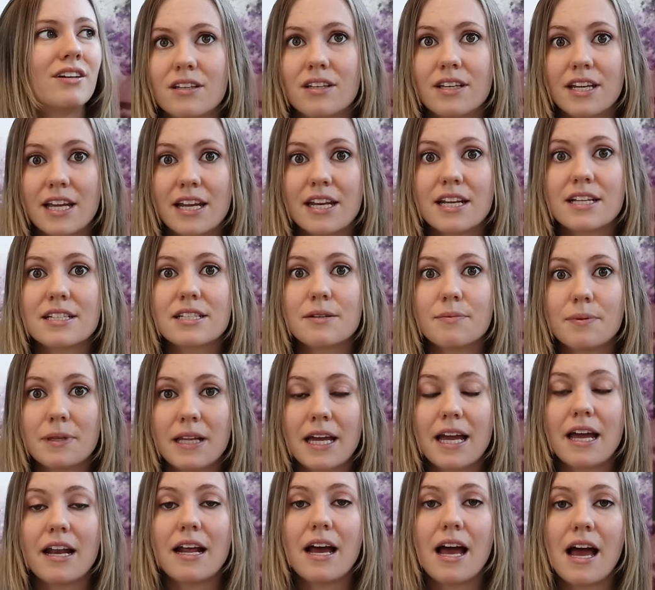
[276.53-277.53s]
Needing to
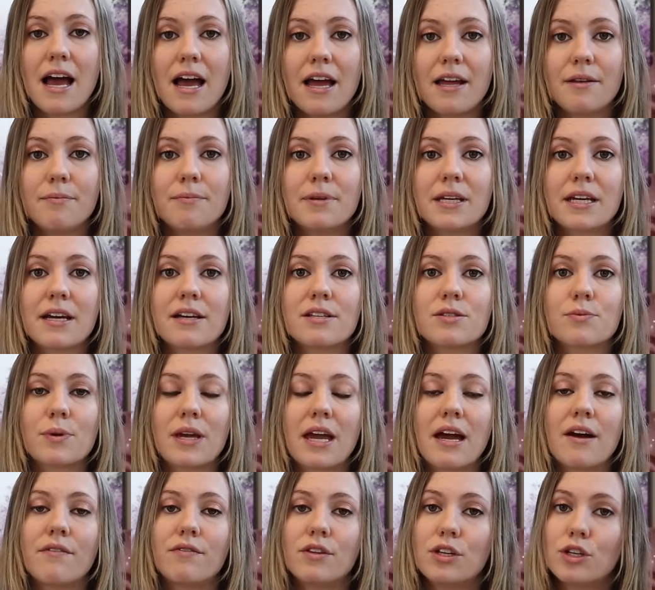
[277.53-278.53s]
plan ahead because
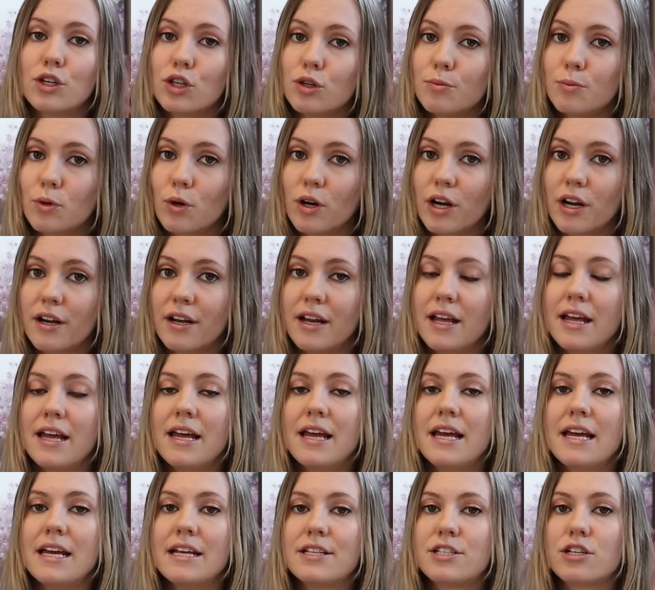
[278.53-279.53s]
we have the newborn,
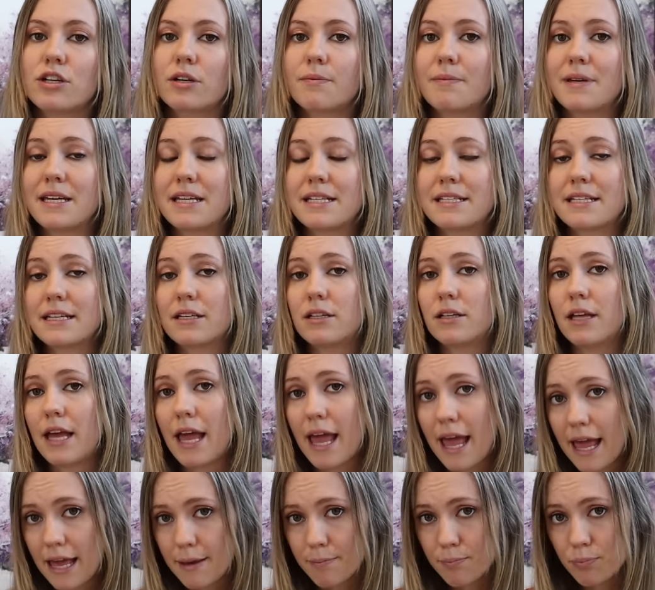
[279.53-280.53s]
it took me until
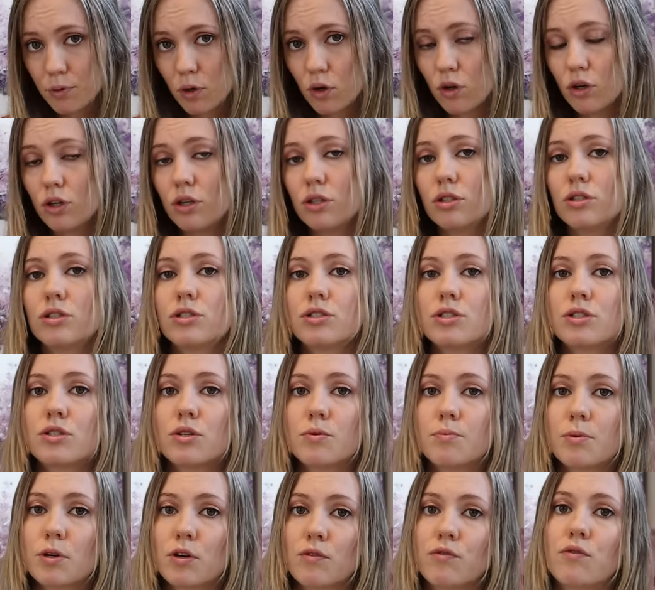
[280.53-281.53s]
April
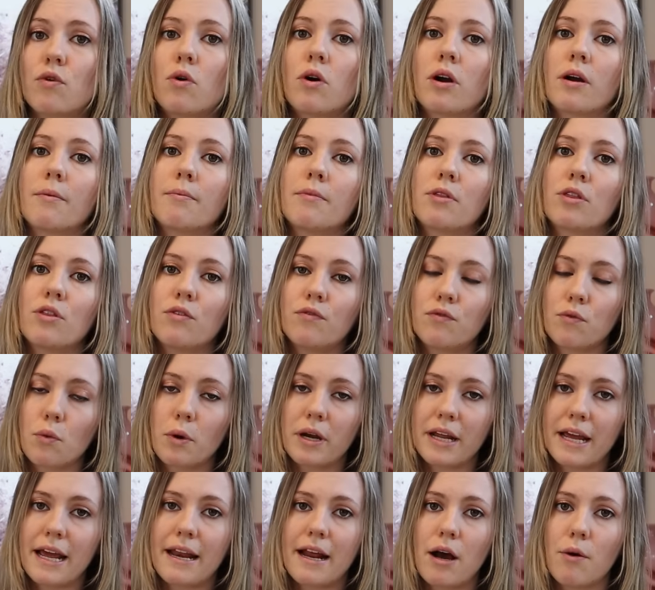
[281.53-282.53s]
to perform the
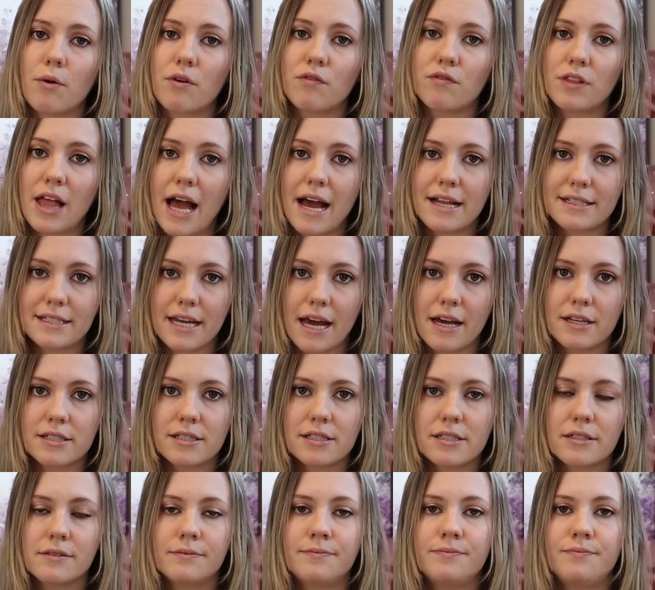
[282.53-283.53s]
48-hour flat
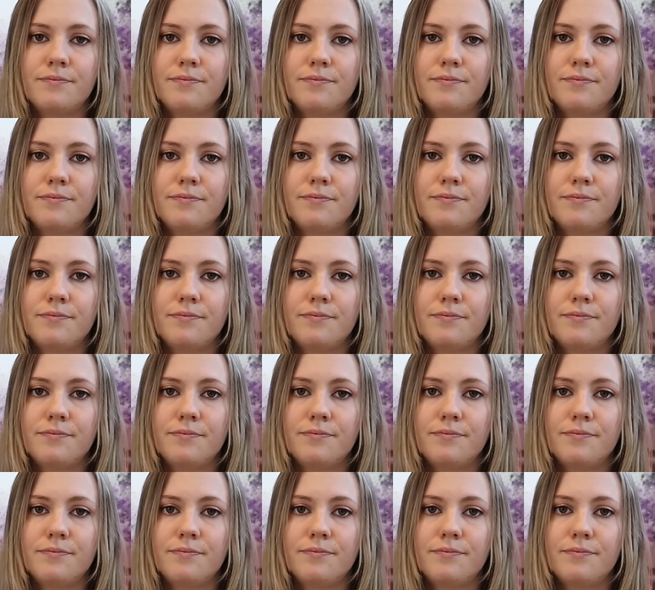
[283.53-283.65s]
test.